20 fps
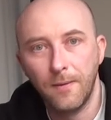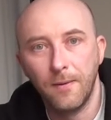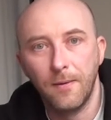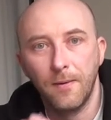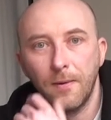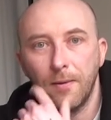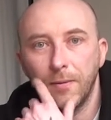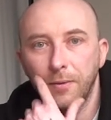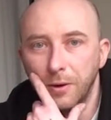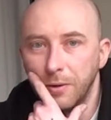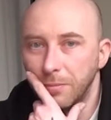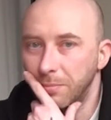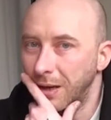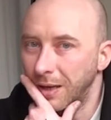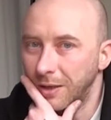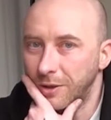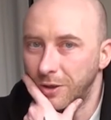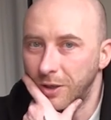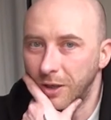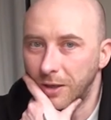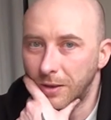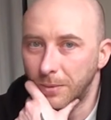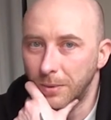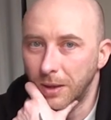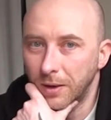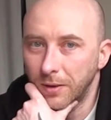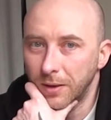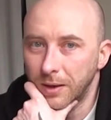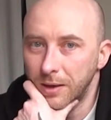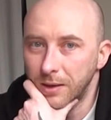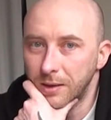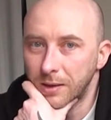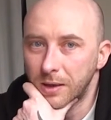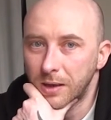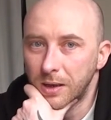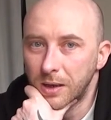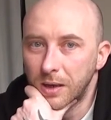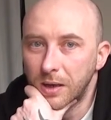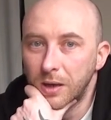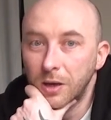Oh, I've heard bad shit about these.